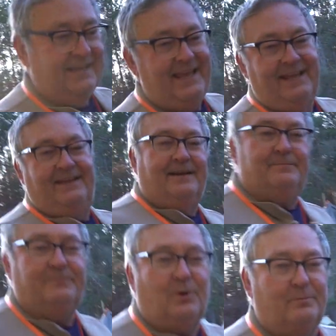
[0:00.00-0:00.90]
hey,
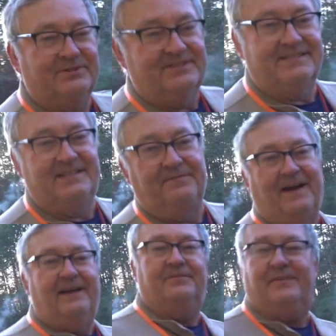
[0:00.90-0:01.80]
I'm almost
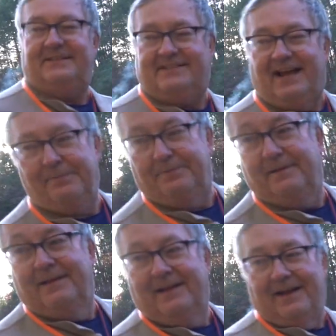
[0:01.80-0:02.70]
65. If I stop,
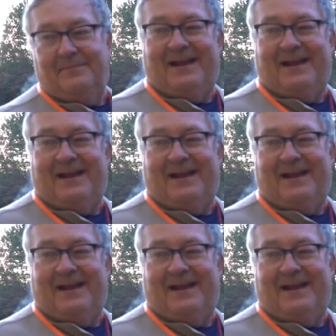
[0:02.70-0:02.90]
I